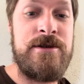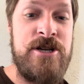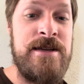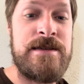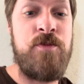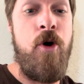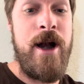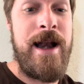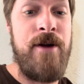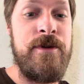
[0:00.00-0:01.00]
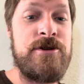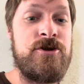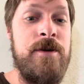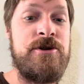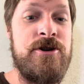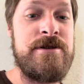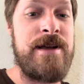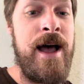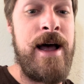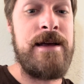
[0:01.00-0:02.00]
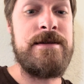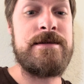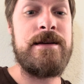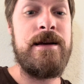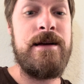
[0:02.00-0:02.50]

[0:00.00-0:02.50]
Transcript: Jesus pointed out in their scriptures, guys,